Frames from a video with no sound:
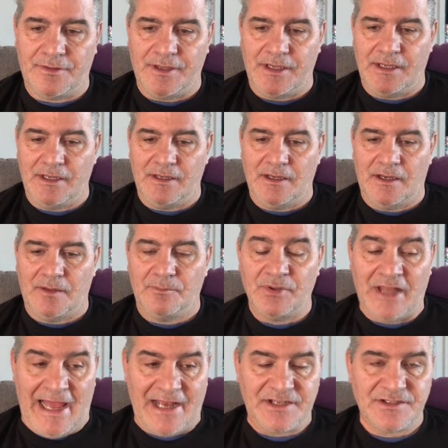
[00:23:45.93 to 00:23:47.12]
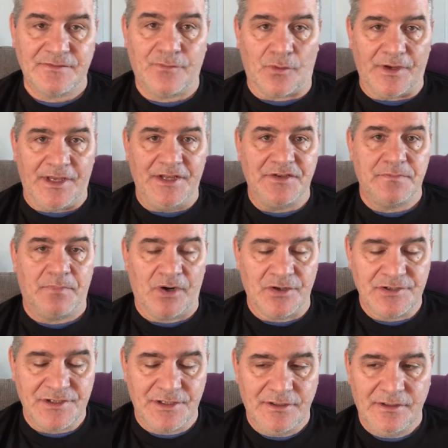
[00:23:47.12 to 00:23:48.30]
the plaques for each
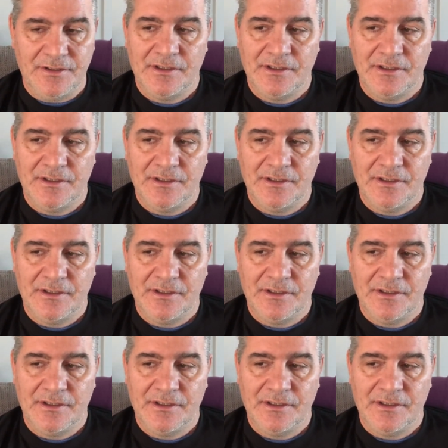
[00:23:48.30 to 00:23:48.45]
person,